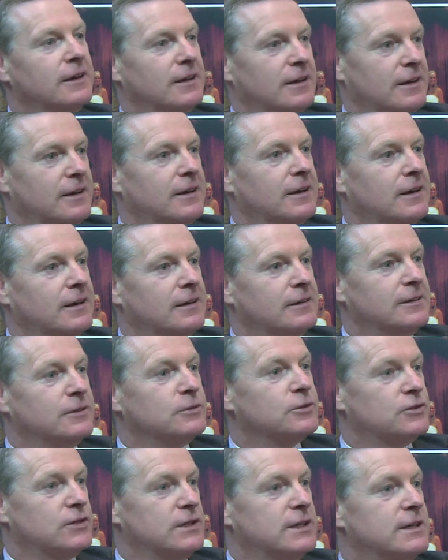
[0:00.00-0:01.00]
You
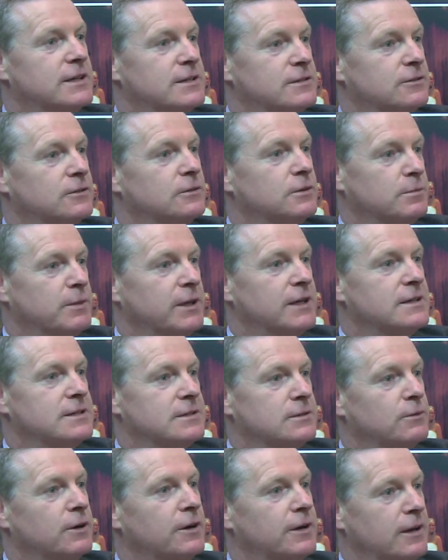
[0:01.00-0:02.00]
know, 3 days in a row it
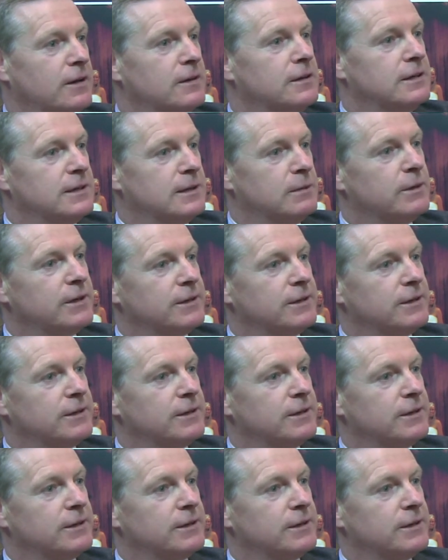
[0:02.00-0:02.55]
begins to wear you out a little bit.